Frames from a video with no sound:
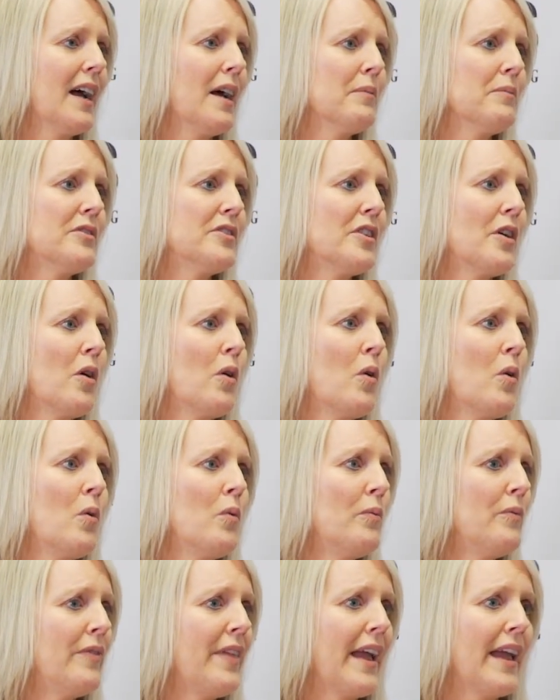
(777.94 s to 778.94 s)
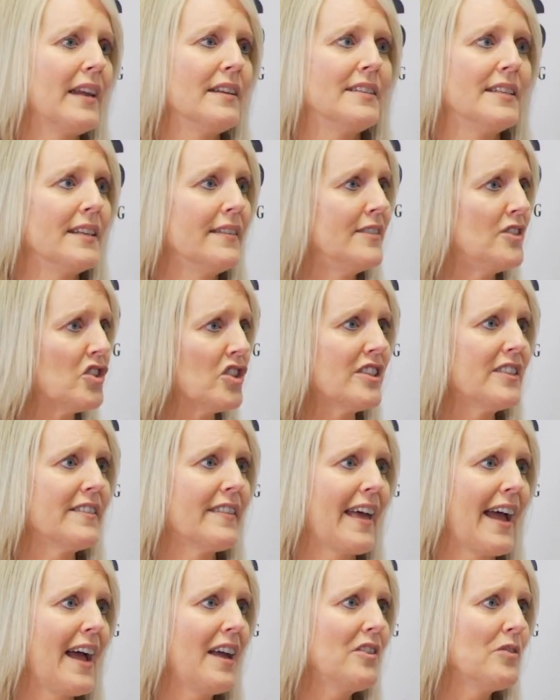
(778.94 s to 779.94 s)
So they did just
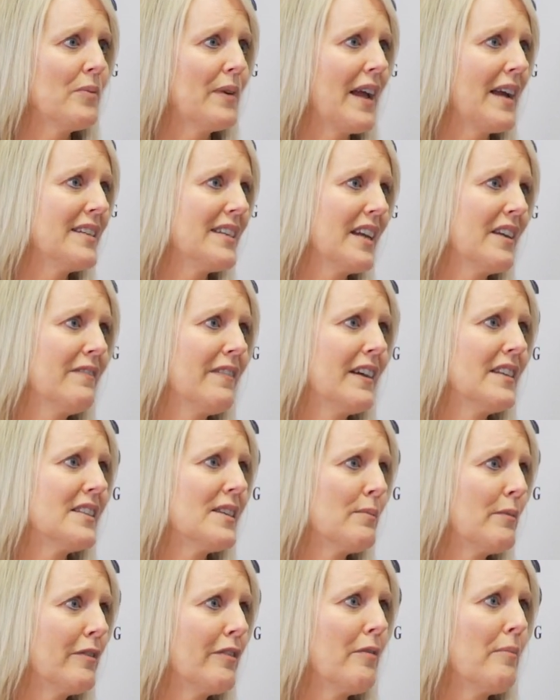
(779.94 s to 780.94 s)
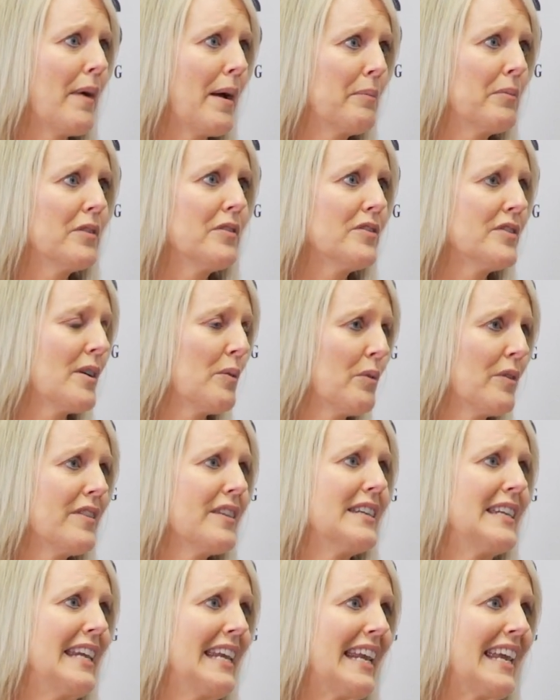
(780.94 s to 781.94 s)
that. We identified some of our members that were the
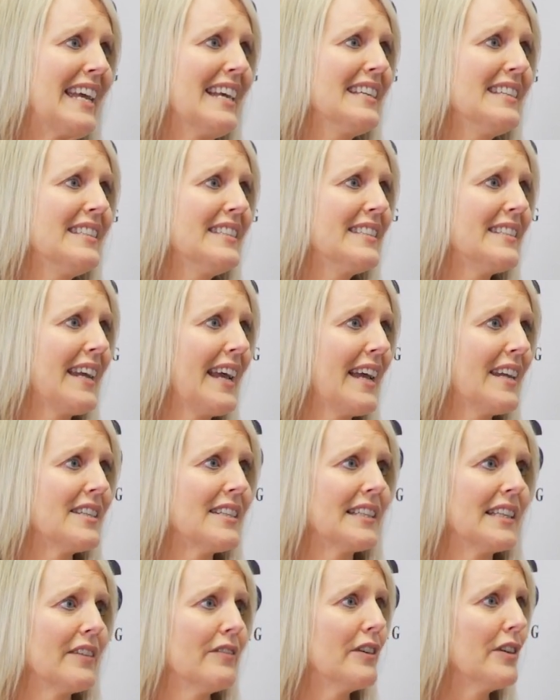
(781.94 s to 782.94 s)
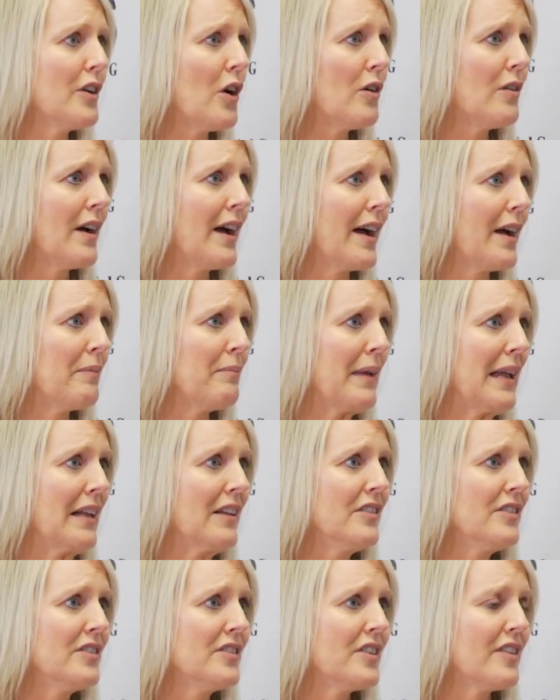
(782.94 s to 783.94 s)
neediest and delivered
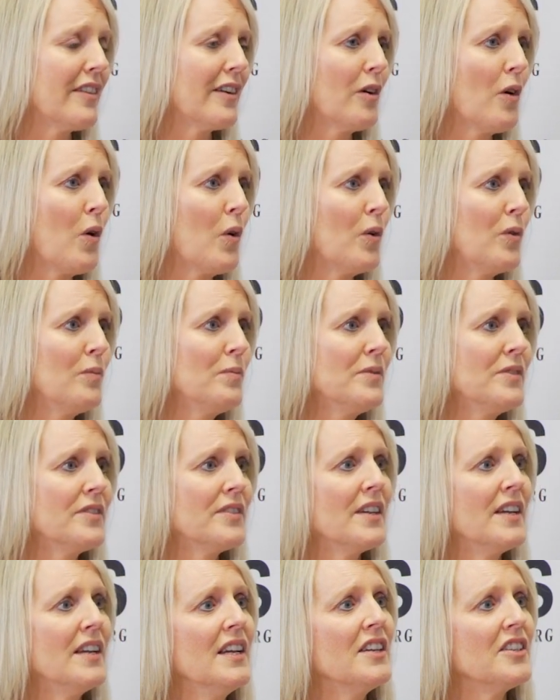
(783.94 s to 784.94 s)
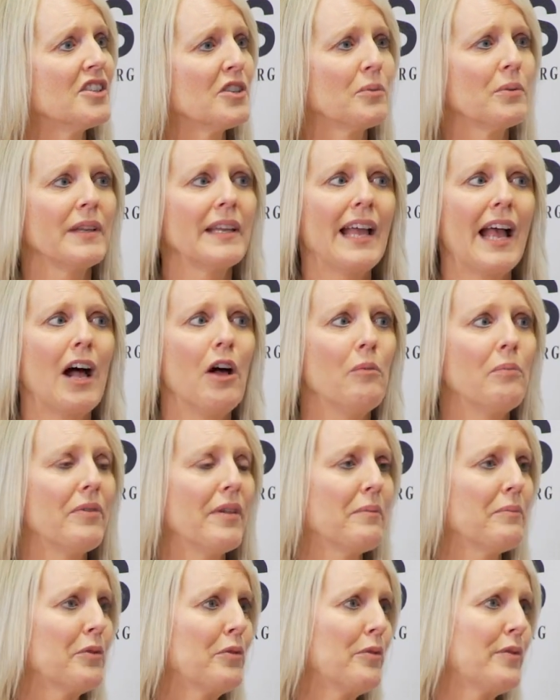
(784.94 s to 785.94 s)
meals to their homes to really help
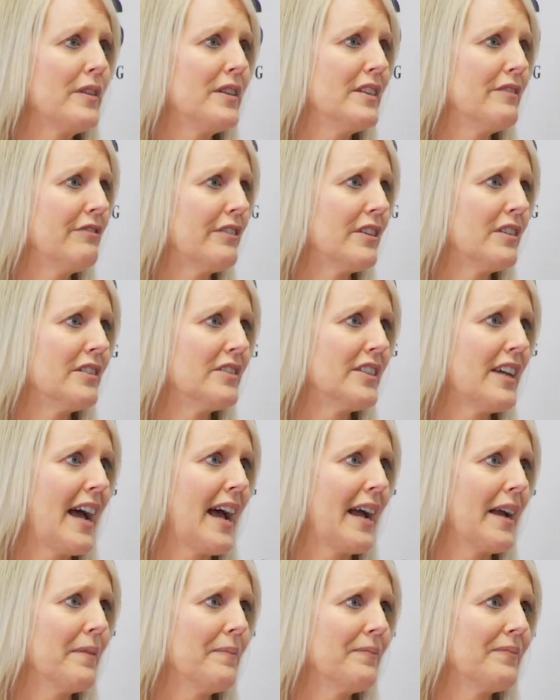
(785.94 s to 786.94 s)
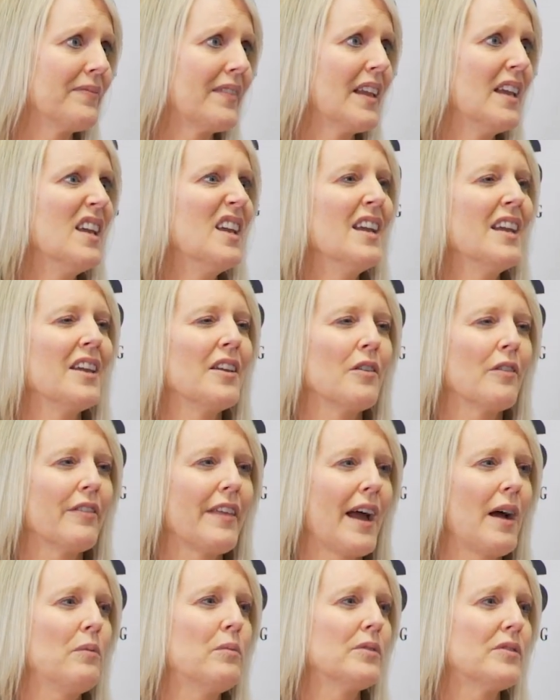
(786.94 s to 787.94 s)
them through the difficult time.
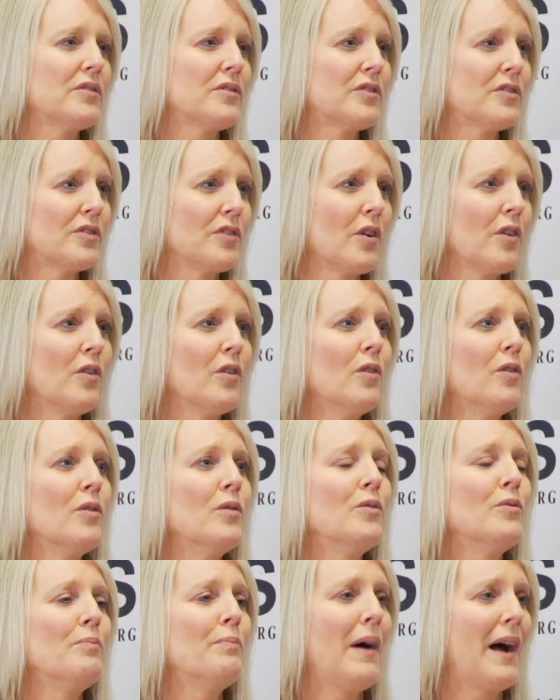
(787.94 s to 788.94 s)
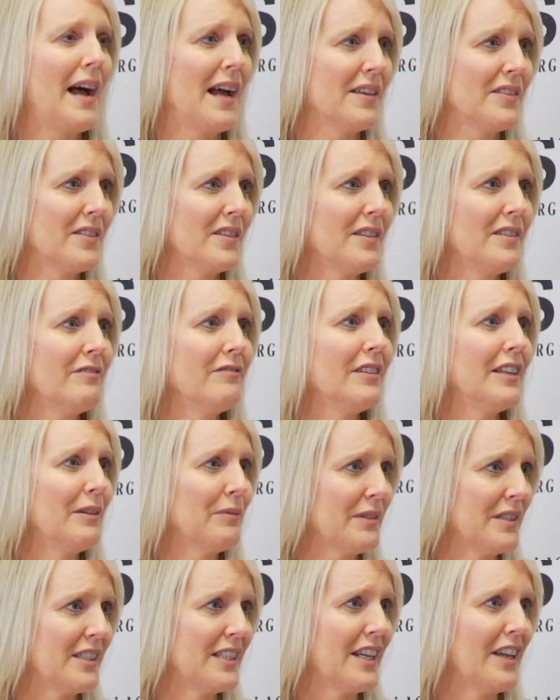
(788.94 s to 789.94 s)
That was so positively
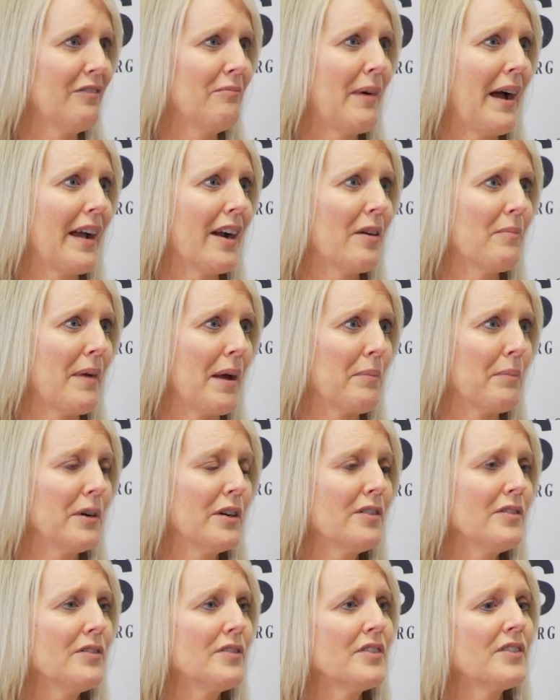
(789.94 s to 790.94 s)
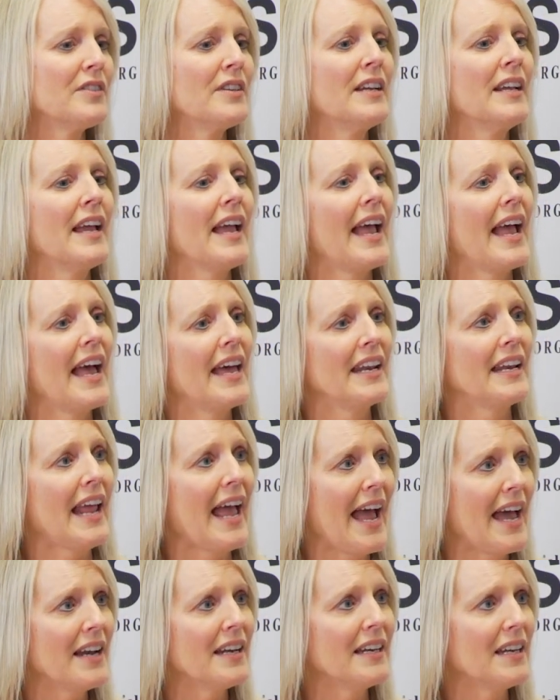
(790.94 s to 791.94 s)
received by our members, and it
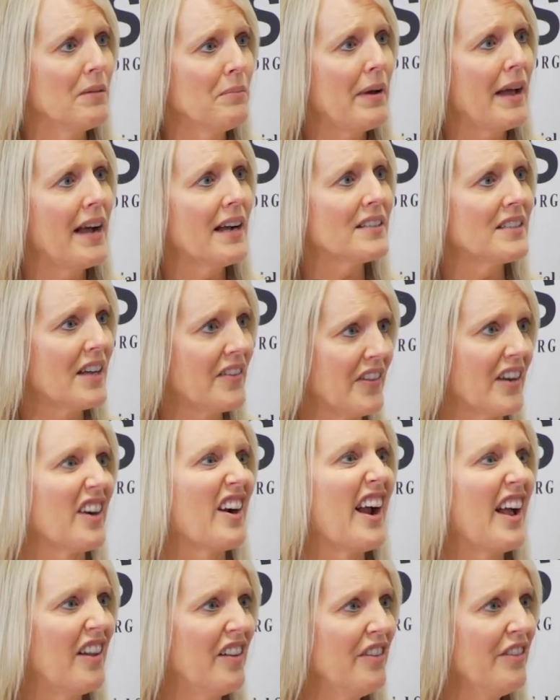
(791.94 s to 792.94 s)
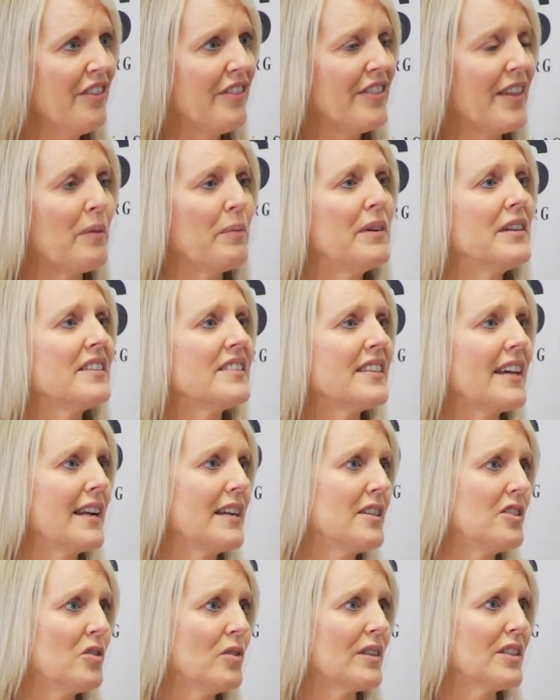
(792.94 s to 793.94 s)
had an impact on their health that we
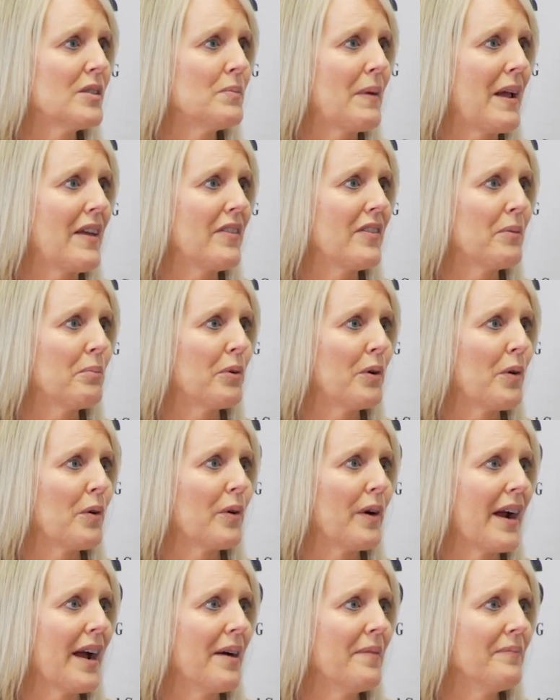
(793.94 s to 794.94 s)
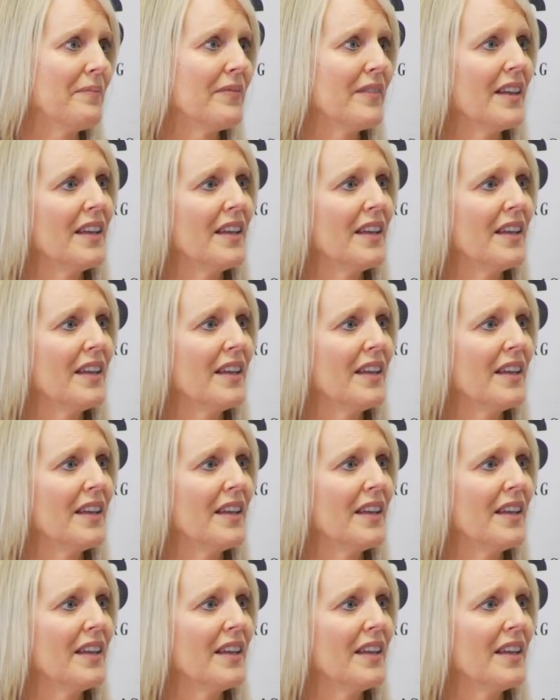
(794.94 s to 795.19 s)
decided to expand the program.